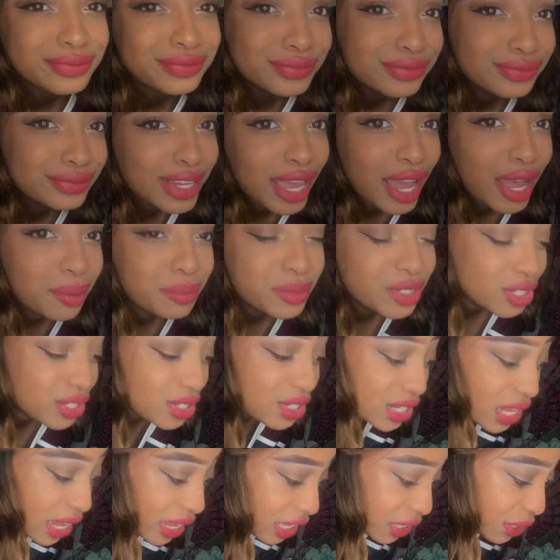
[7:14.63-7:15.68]
Now I'm
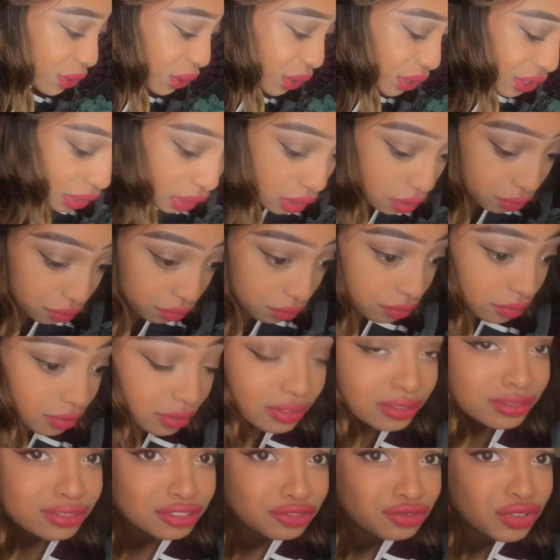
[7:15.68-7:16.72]
just like looking
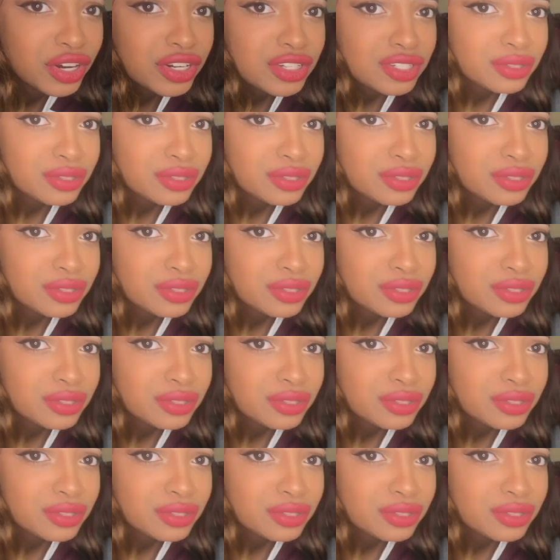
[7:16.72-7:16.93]
for